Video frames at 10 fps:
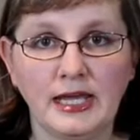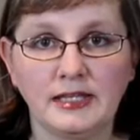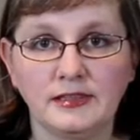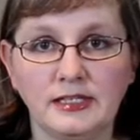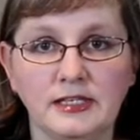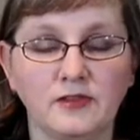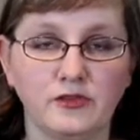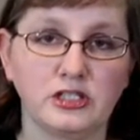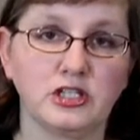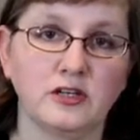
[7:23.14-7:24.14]
at the
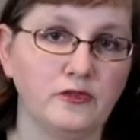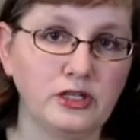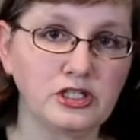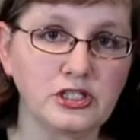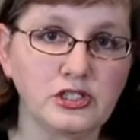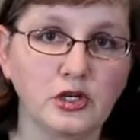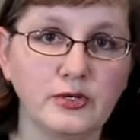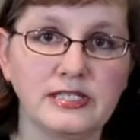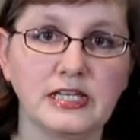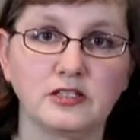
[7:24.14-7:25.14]
convention. Conventions are
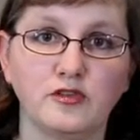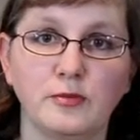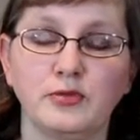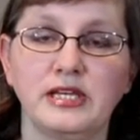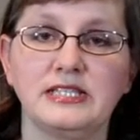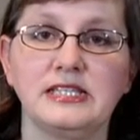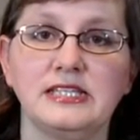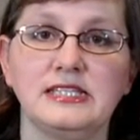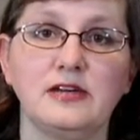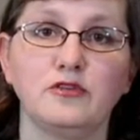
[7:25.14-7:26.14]
always such fun
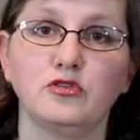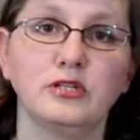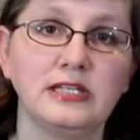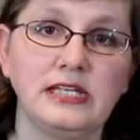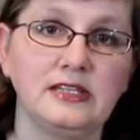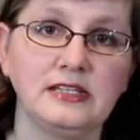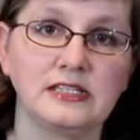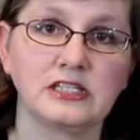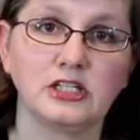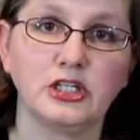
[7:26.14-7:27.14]
places. They have really neat
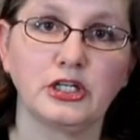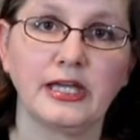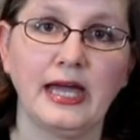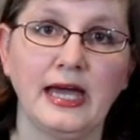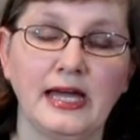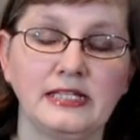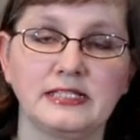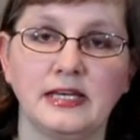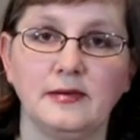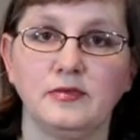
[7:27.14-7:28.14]
things to look
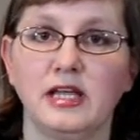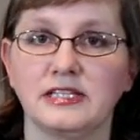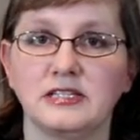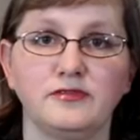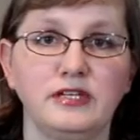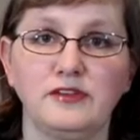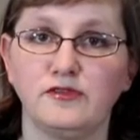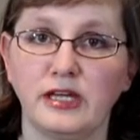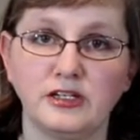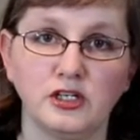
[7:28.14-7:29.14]
at, lots of neat
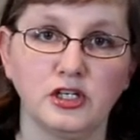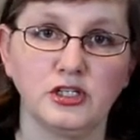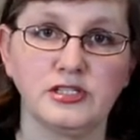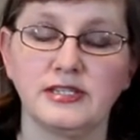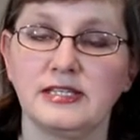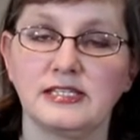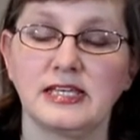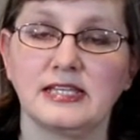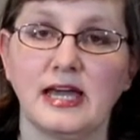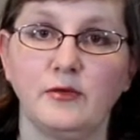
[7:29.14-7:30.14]
vendors and things
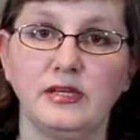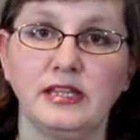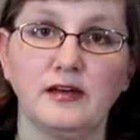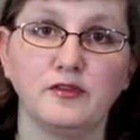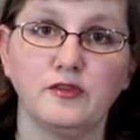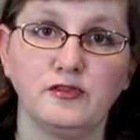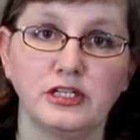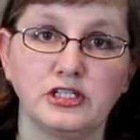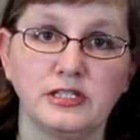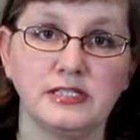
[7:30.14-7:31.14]
like that. We love
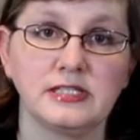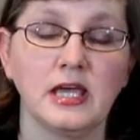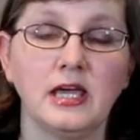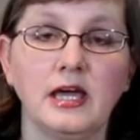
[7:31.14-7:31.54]
conventions.